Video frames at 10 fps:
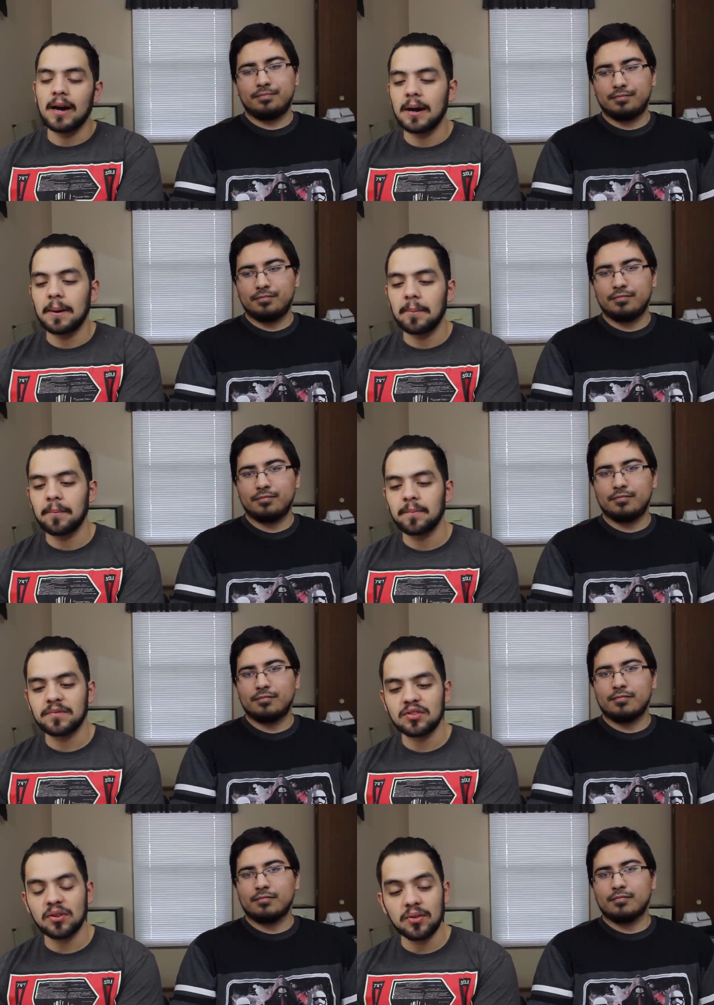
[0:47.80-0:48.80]

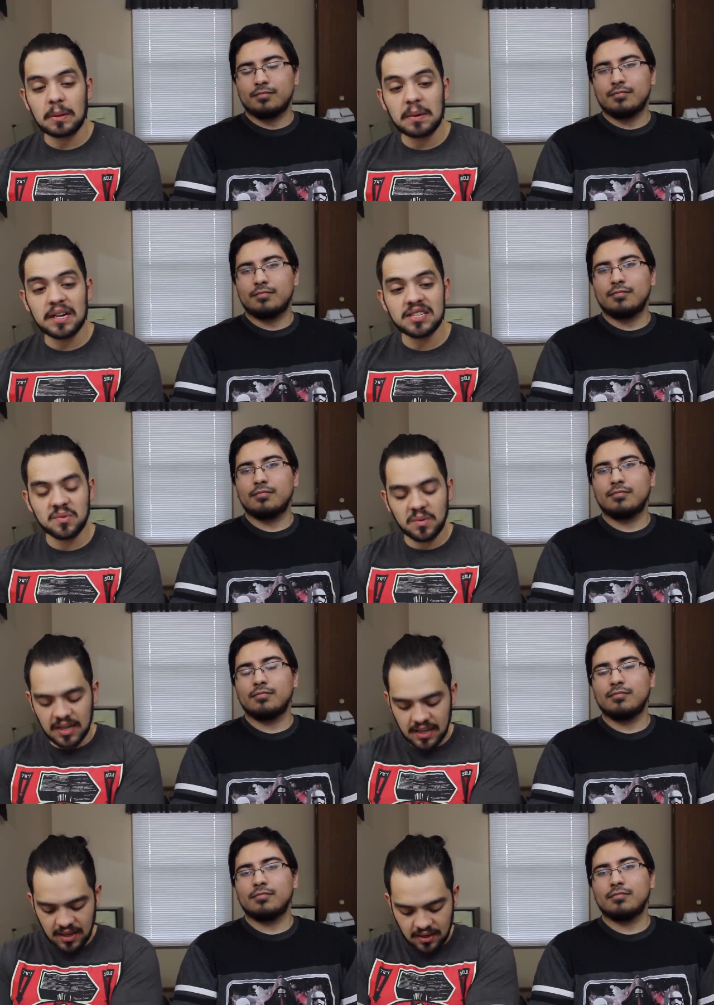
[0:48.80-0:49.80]
Speaker 1: Um, so the best
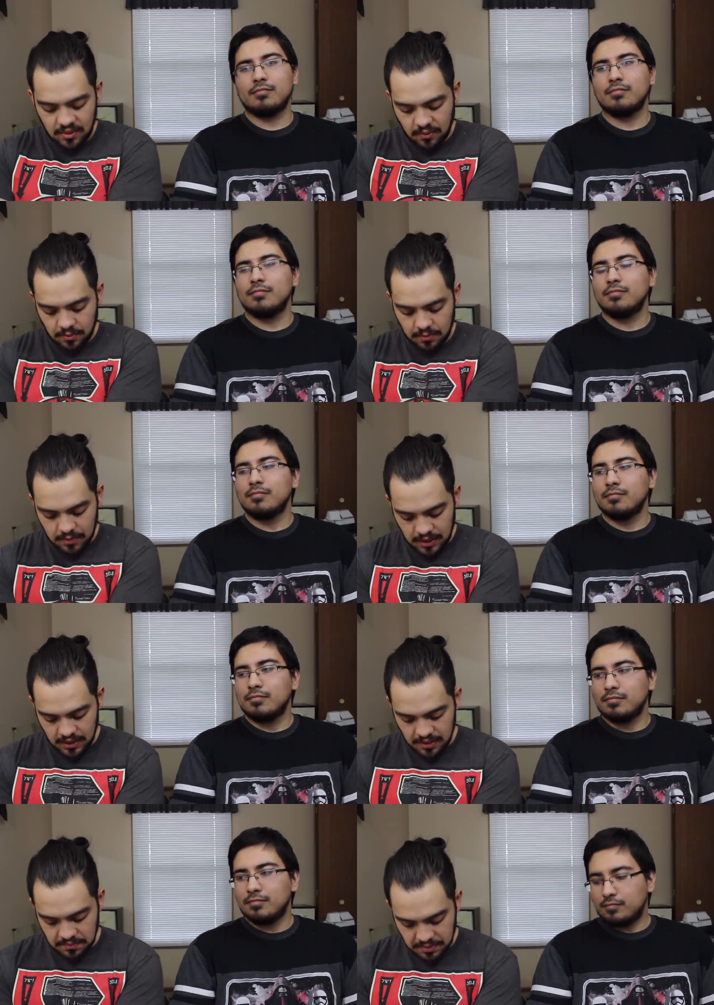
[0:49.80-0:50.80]
way, the
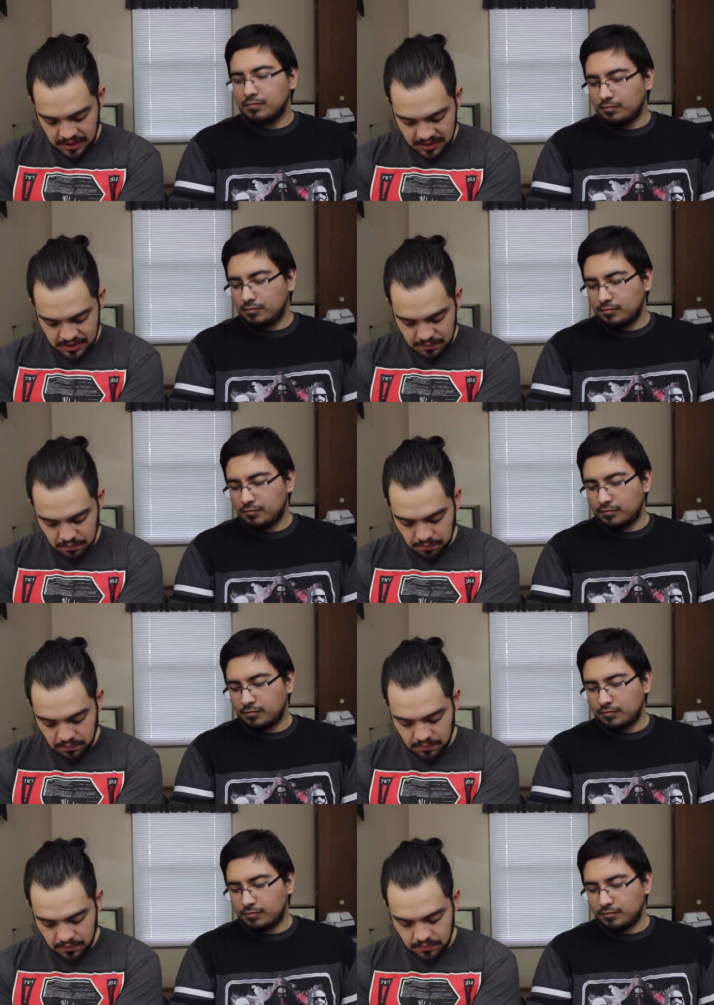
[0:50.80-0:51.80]
uh, best
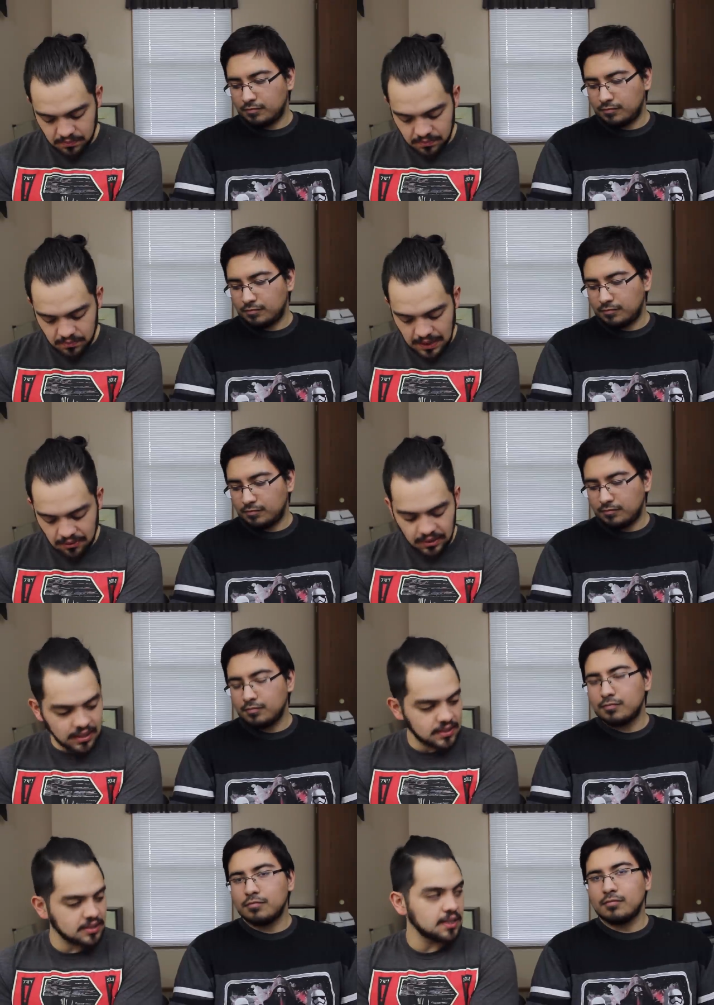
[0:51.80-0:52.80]

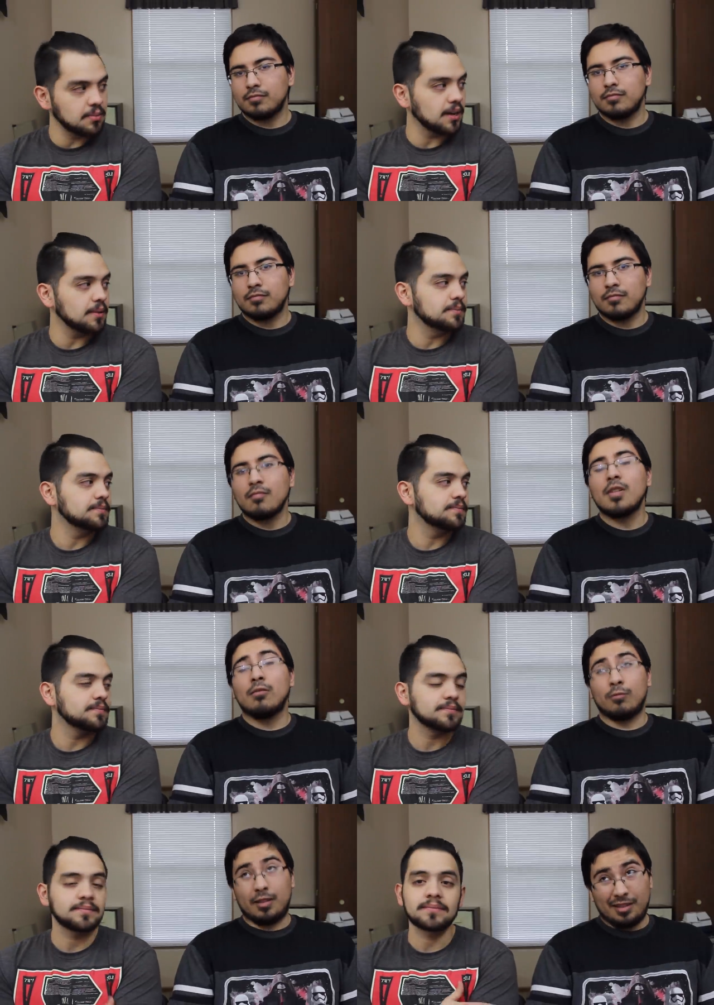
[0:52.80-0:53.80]
outlet is eBay.
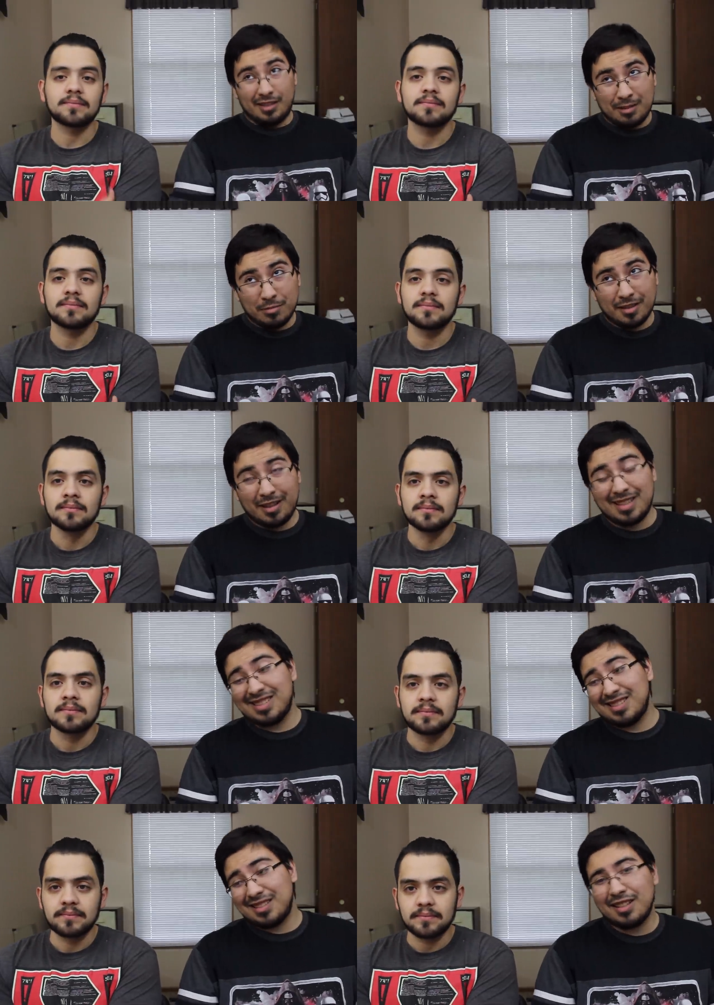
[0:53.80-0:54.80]
Speaker 2: Right. eBay
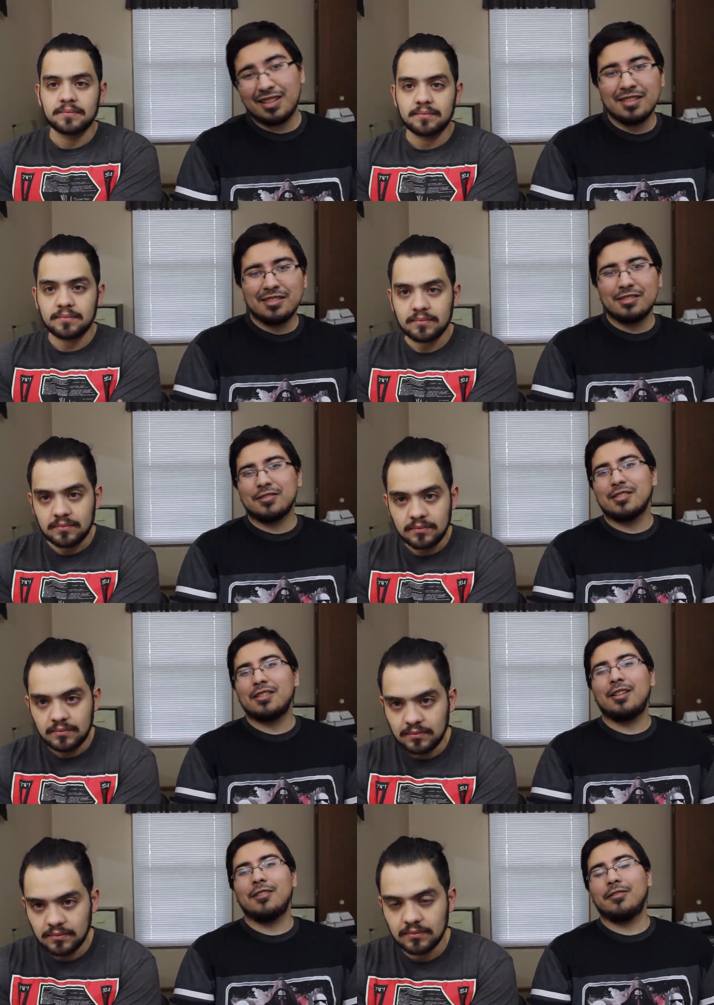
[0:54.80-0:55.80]
has tons of
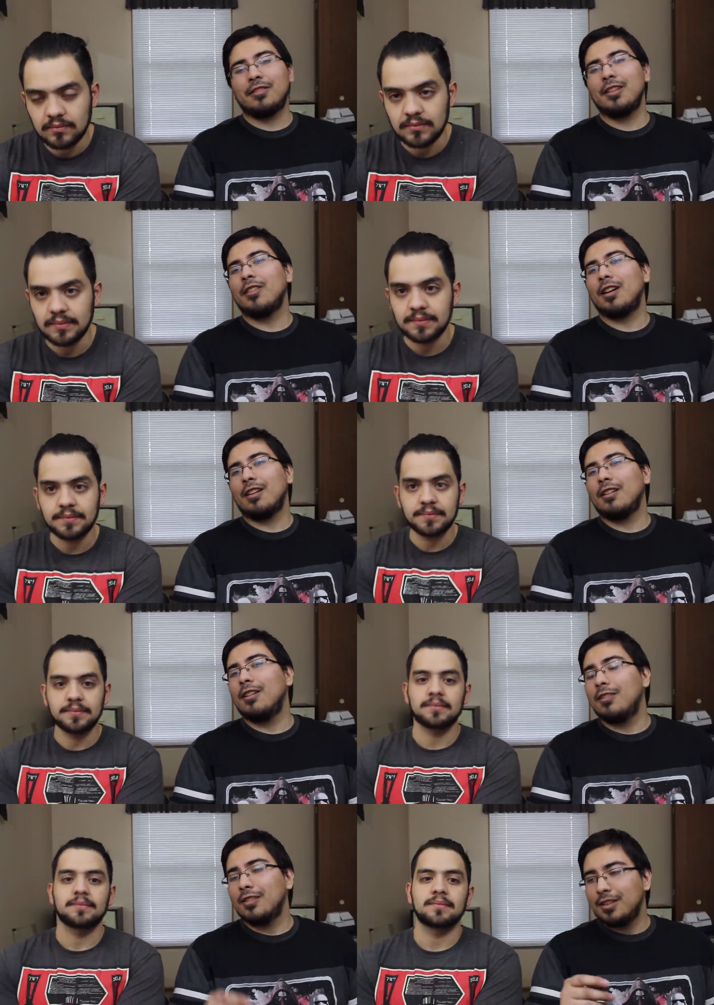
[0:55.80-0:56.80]
stuff. They've got
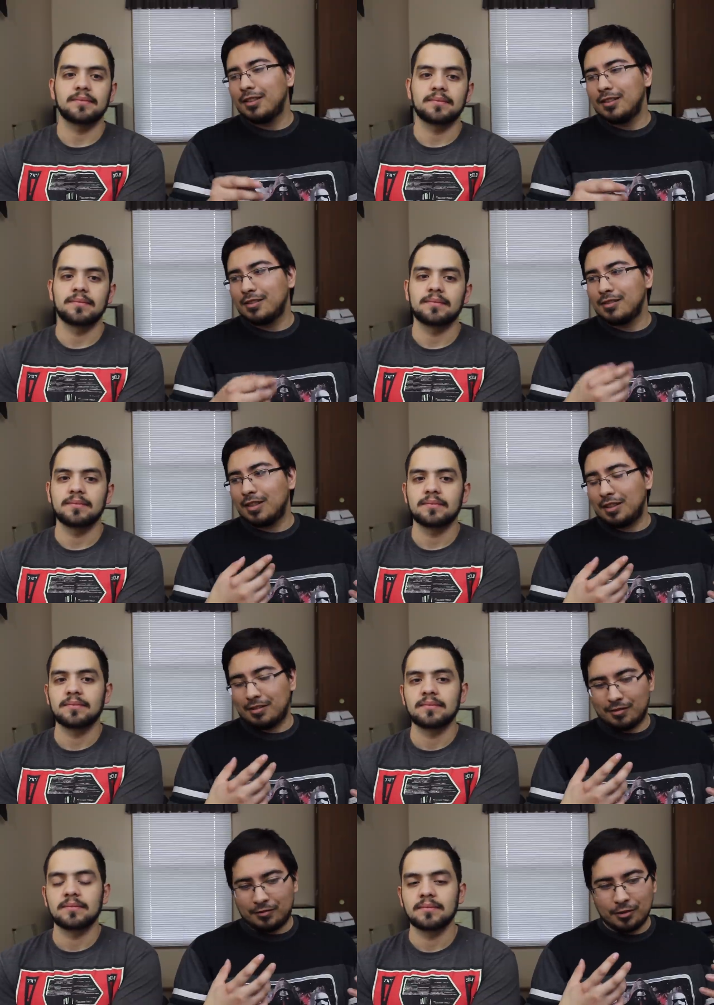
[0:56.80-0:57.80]
uh, like
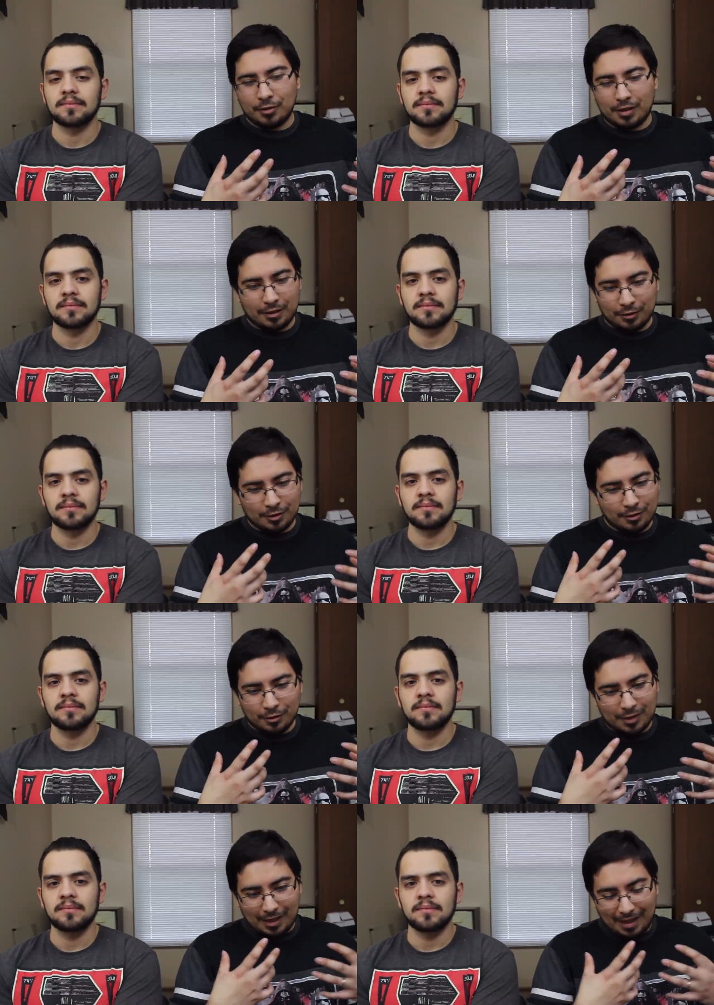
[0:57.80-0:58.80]
if you they, you could
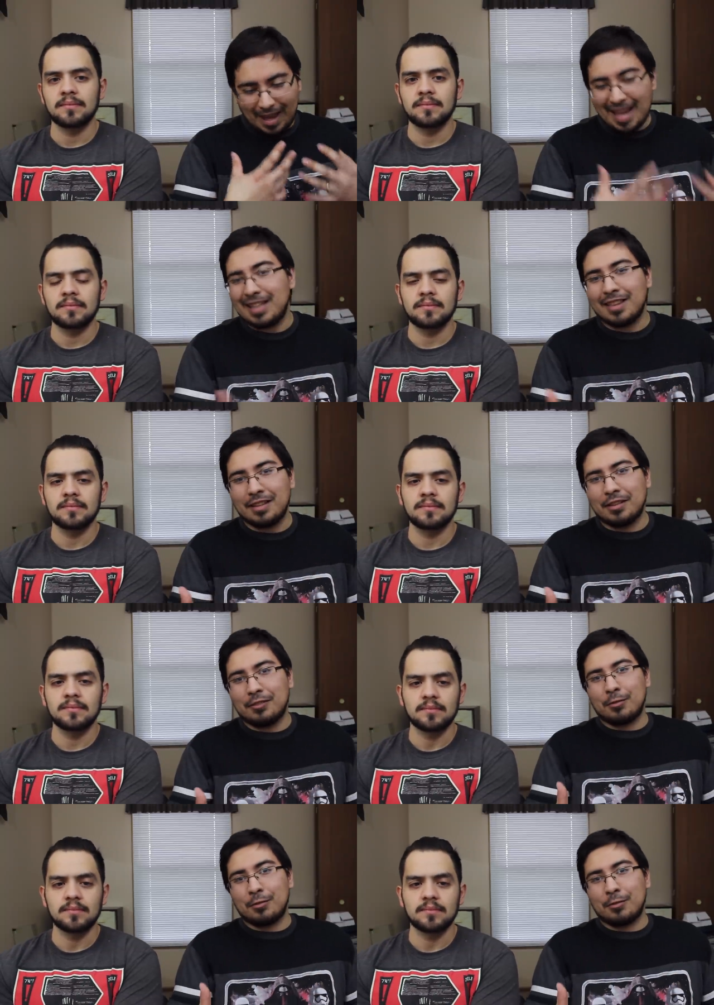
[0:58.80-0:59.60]
look at anything,